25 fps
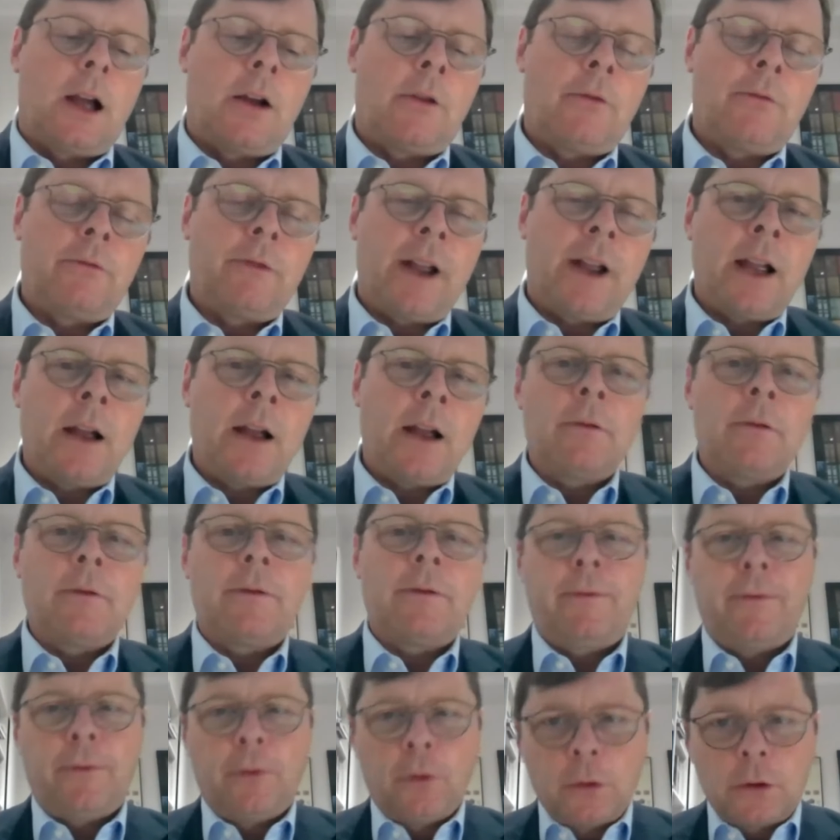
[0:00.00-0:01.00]
around
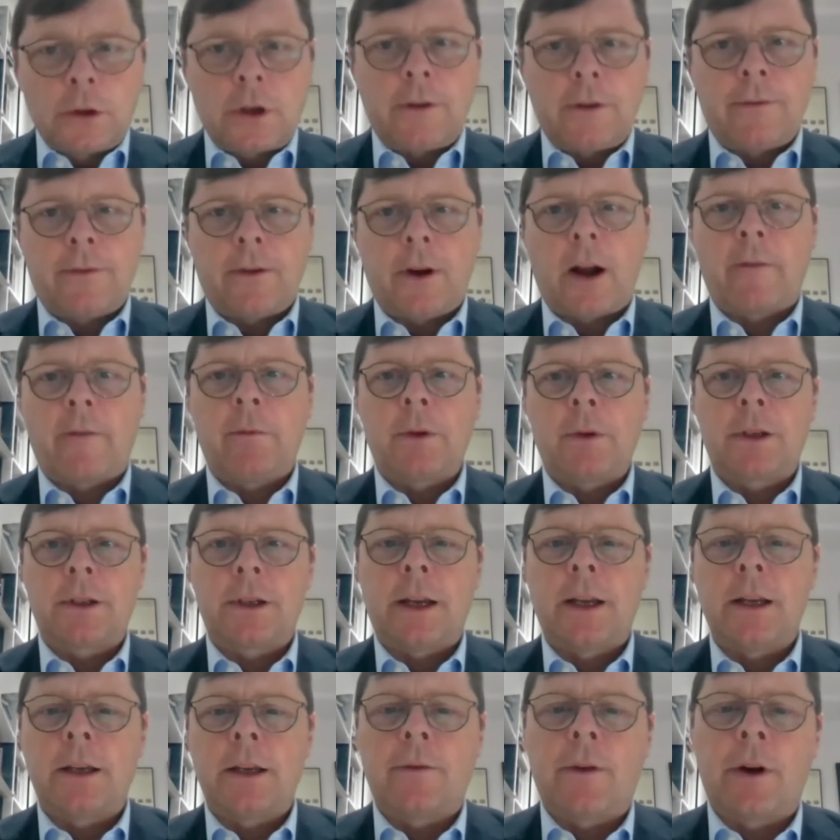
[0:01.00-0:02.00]

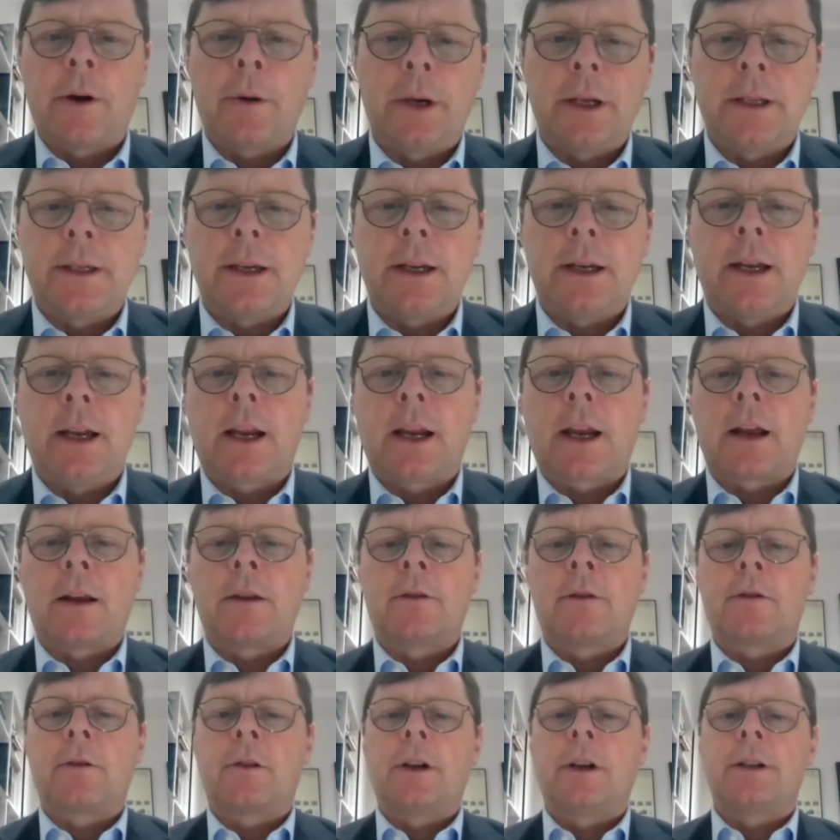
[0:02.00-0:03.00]
45% of OECD
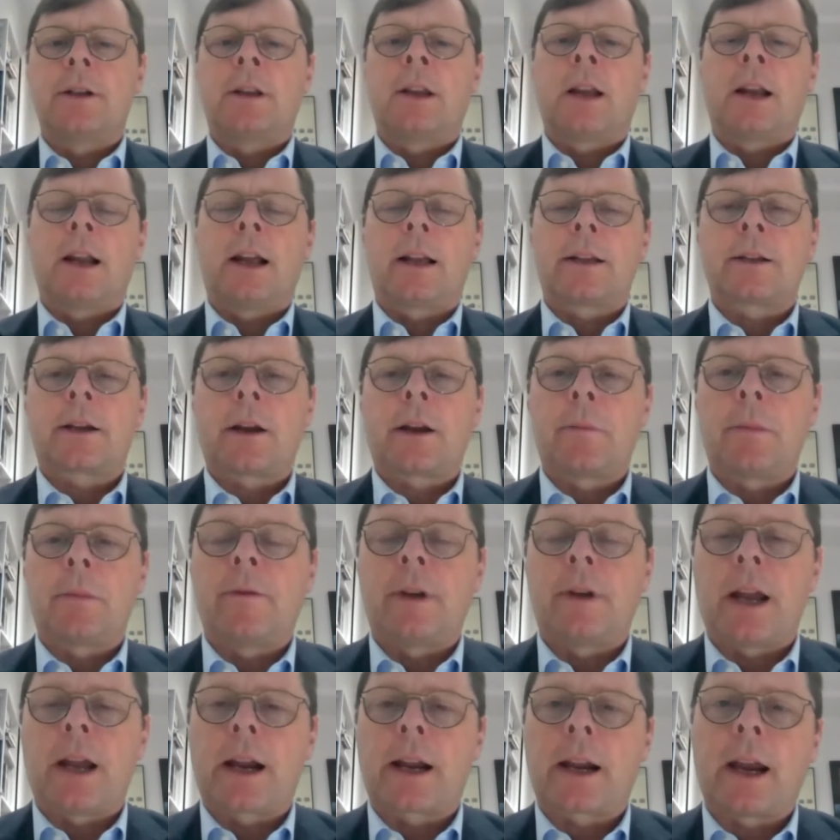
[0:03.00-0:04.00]
countries in the last couple
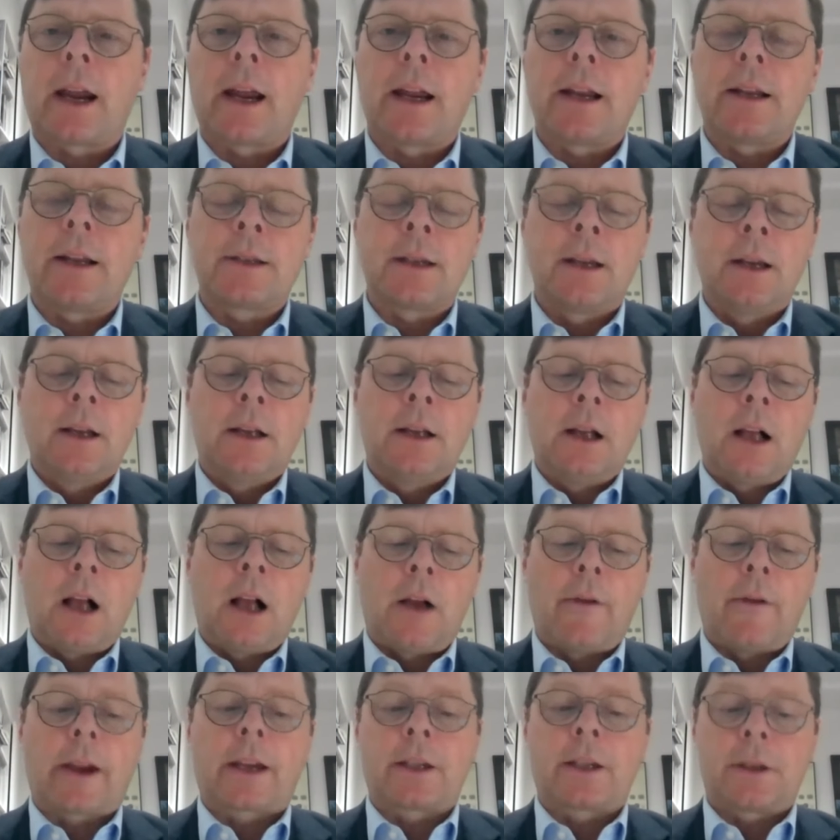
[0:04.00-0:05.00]
of decades
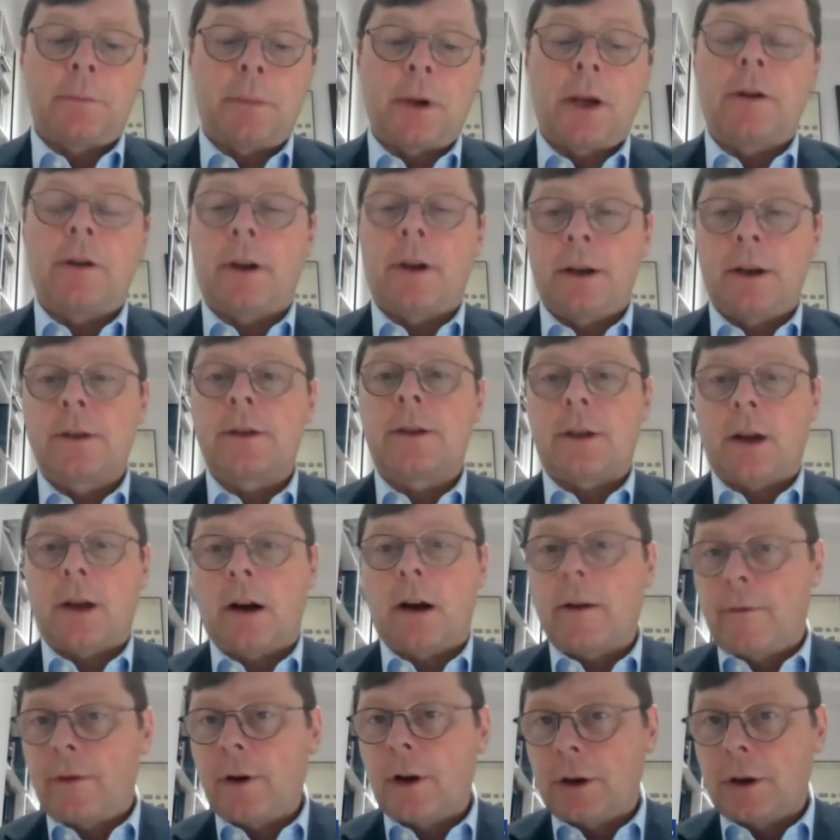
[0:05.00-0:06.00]
have experienced
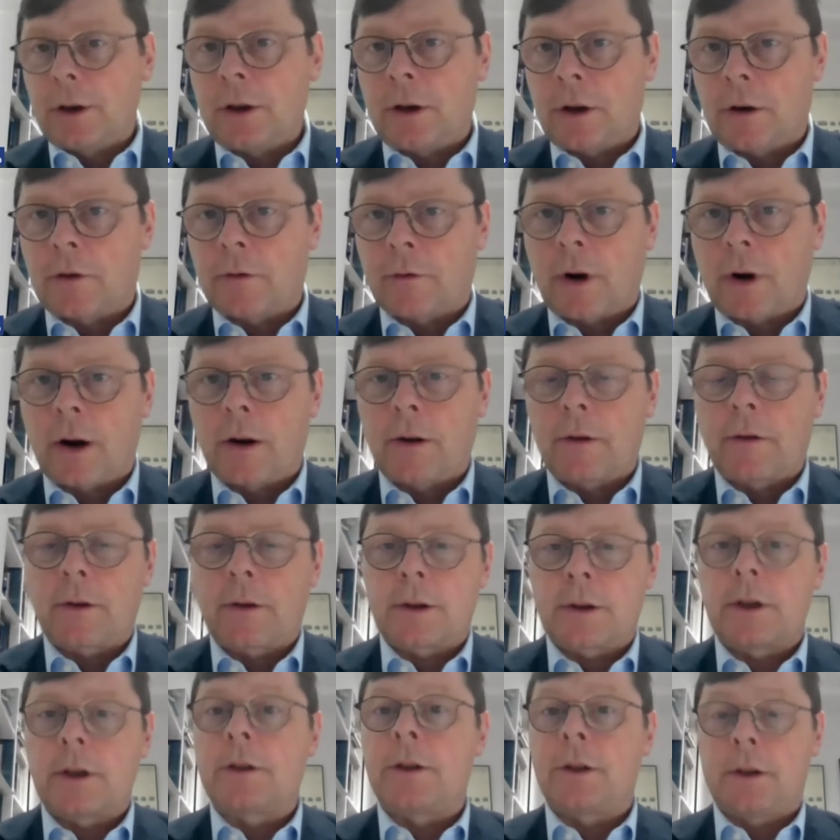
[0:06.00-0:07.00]
divergent growth,
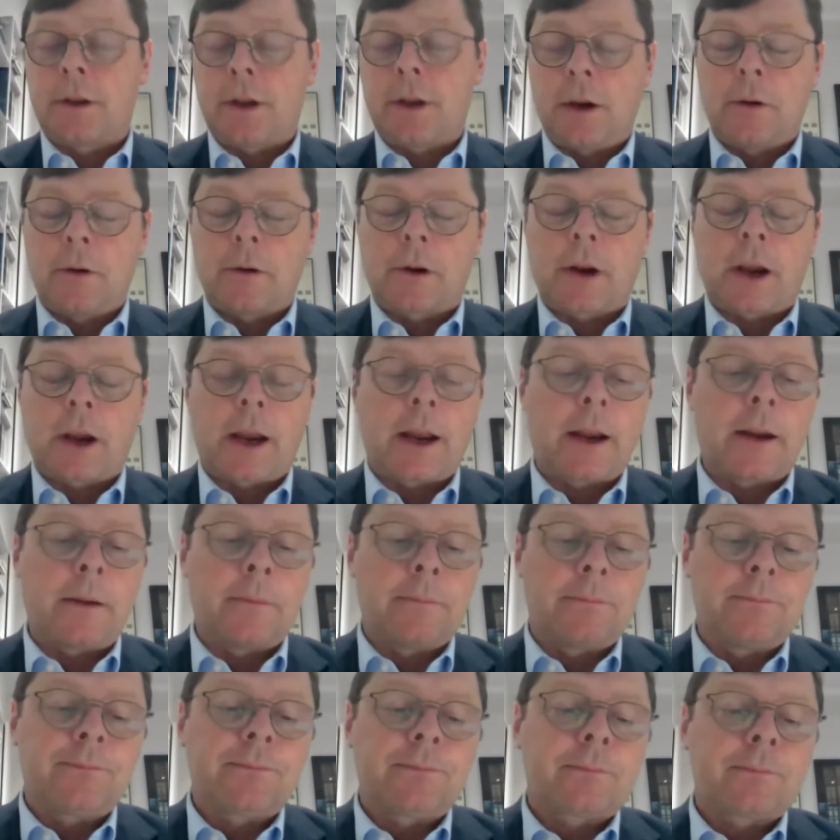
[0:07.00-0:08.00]
such as the UK.
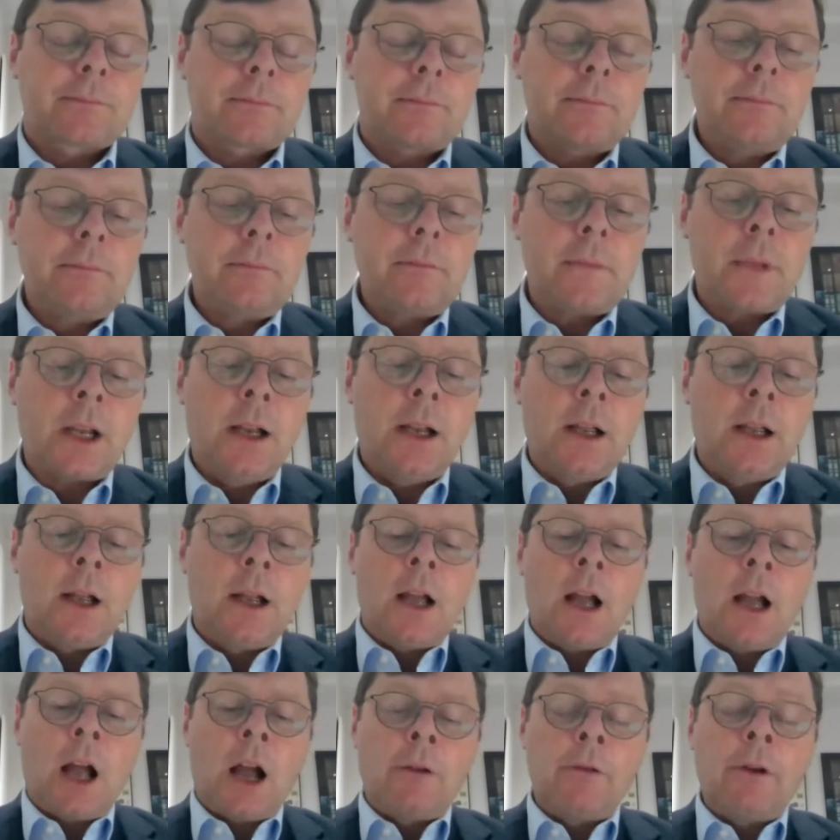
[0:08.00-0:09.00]

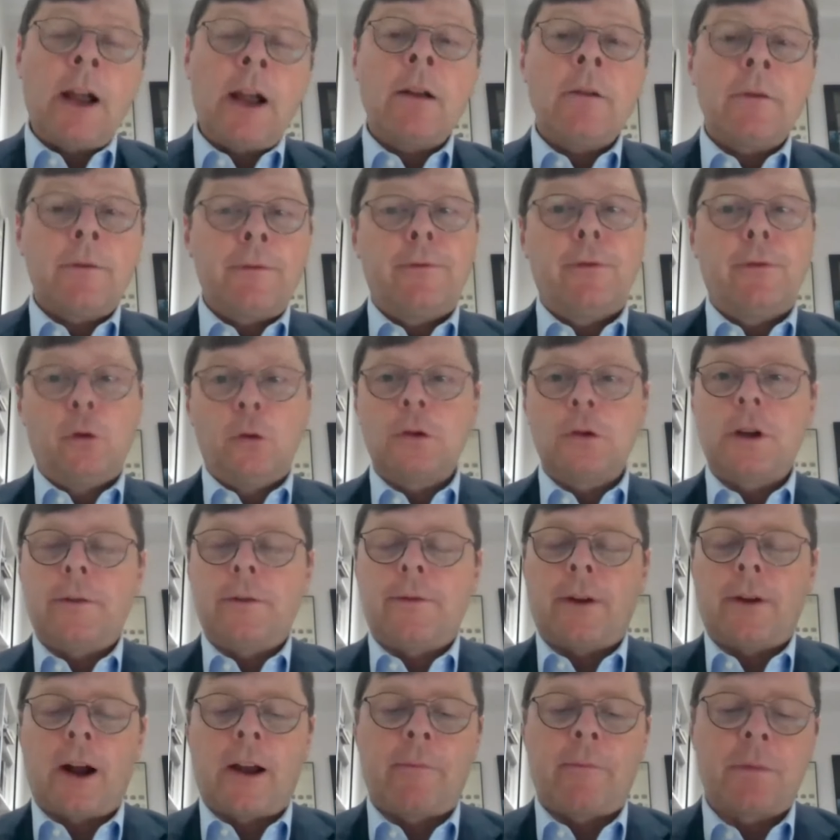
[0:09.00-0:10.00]
Around
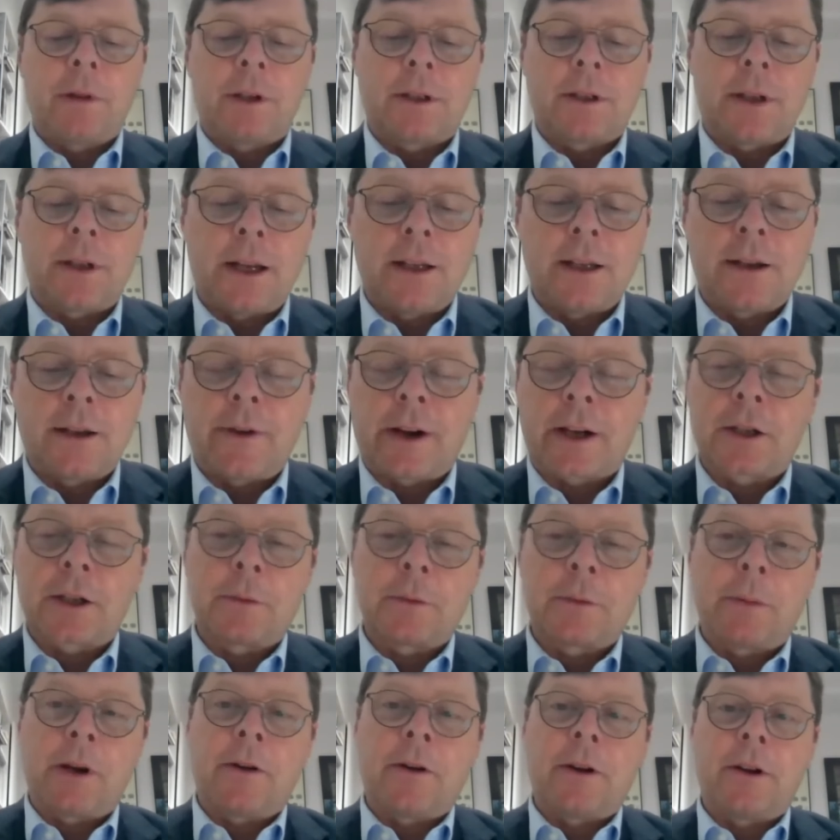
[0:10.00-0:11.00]
45% have
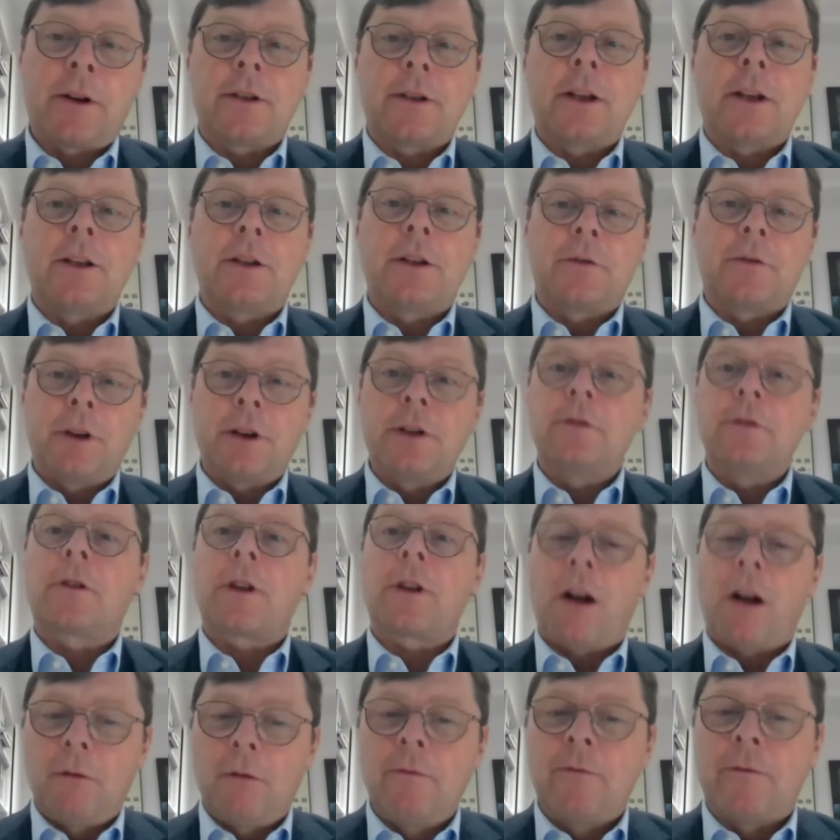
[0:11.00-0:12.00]
experienced
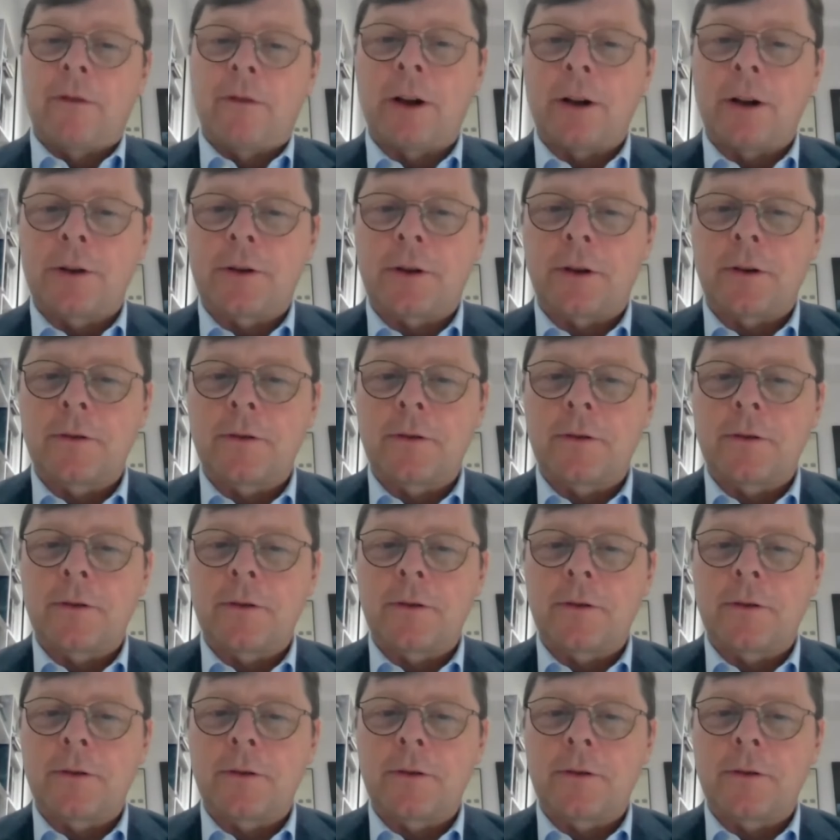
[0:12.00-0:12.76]
interregional convergence,